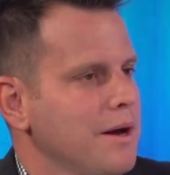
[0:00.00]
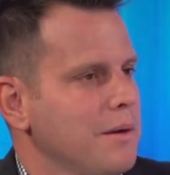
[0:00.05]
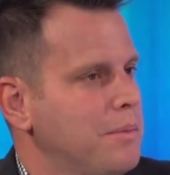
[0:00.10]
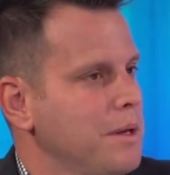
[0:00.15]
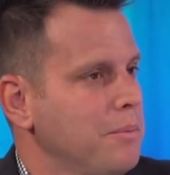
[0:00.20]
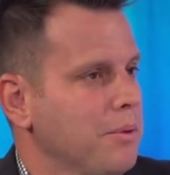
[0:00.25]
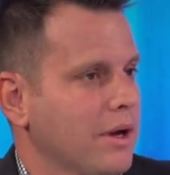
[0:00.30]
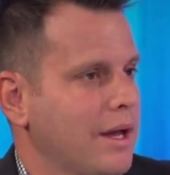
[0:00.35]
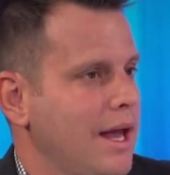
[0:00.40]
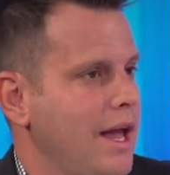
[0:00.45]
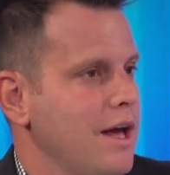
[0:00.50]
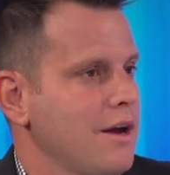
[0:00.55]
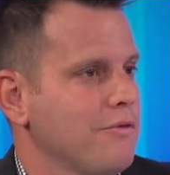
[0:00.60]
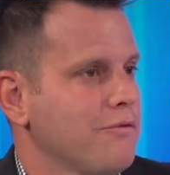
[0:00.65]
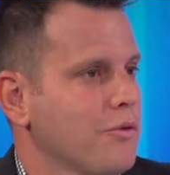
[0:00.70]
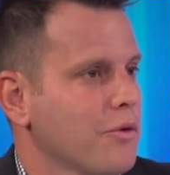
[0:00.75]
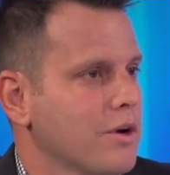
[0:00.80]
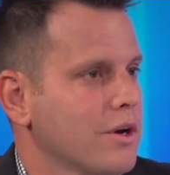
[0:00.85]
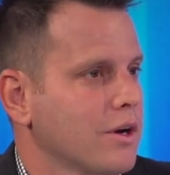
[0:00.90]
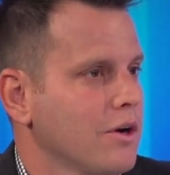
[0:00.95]
People can't
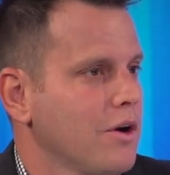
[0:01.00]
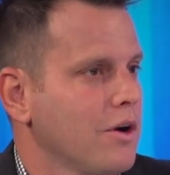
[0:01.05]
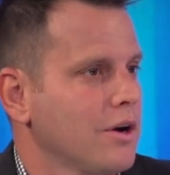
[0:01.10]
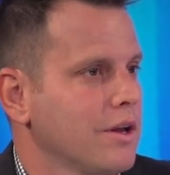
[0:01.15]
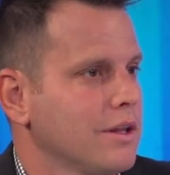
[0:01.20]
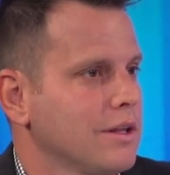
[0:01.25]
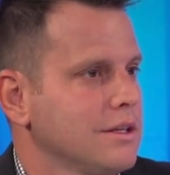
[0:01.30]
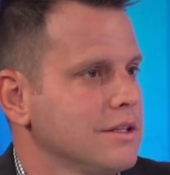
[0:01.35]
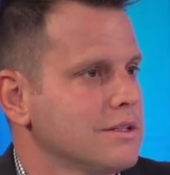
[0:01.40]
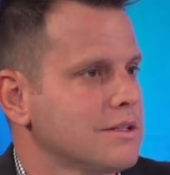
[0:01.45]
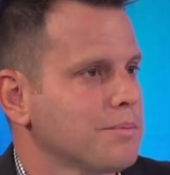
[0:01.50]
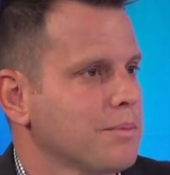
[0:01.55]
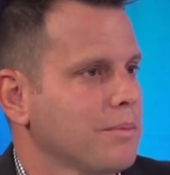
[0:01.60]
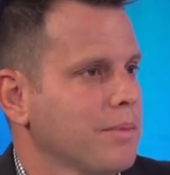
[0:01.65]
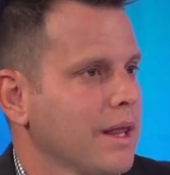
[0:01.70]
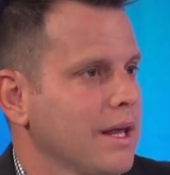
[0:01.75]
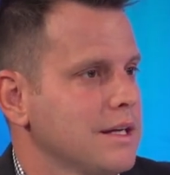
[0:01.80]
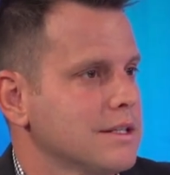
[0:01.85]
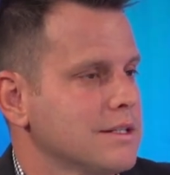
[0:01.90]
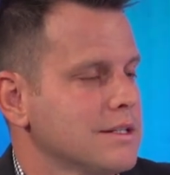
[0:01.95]
afford to go to these
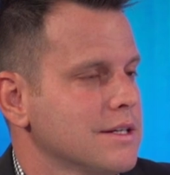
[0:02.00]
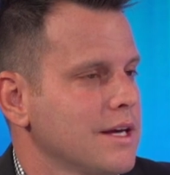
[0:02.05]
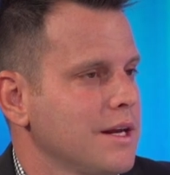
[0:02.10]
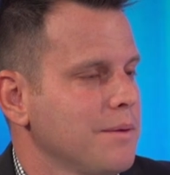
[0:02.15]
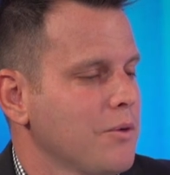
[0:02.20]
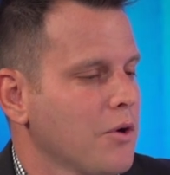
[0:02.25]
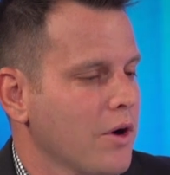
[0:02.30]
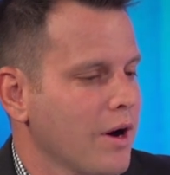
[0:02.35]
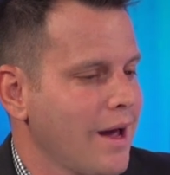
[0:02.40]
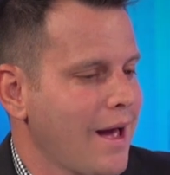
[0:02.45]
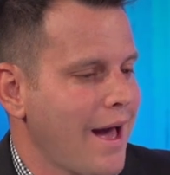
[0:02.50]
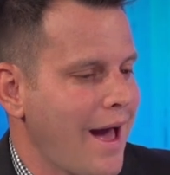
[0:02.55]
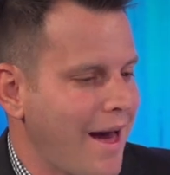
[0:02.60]
places anymore.